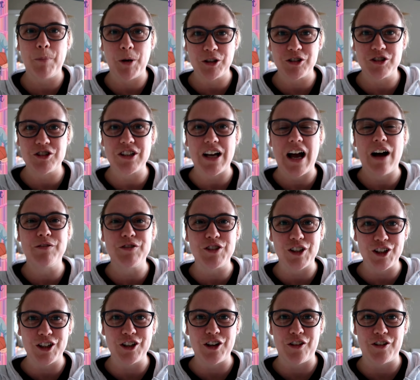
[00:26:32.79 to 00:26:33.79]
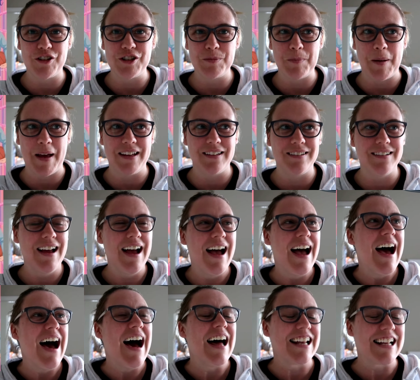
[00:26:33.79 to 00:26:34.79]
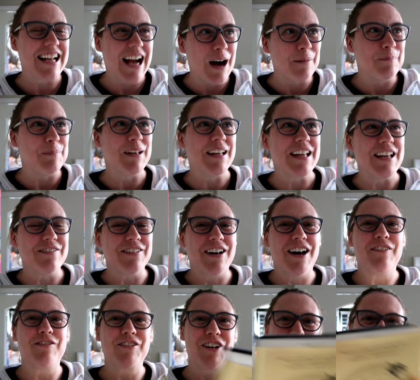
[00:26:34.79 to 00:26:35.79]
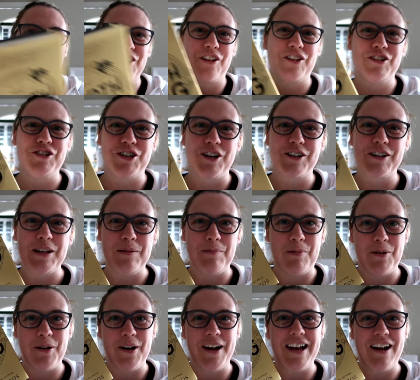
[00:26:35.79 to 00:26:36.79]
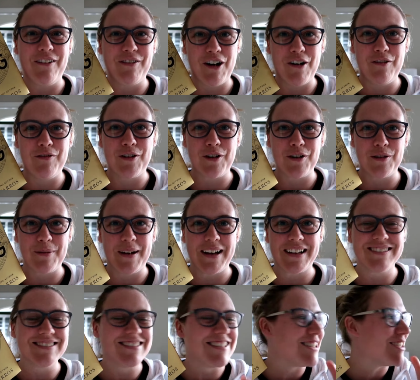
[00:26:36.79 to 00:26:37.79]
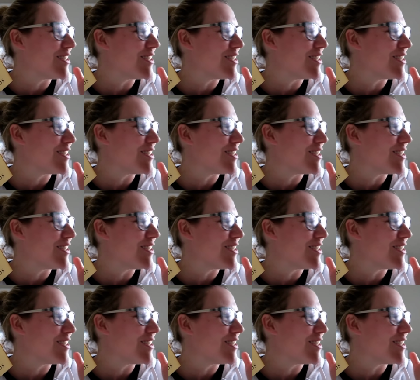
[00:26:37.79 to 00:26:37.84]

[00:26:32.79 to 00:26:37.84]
But I've done another spin and I can't believe it. I've got another chunky boy. I've got fourth wing.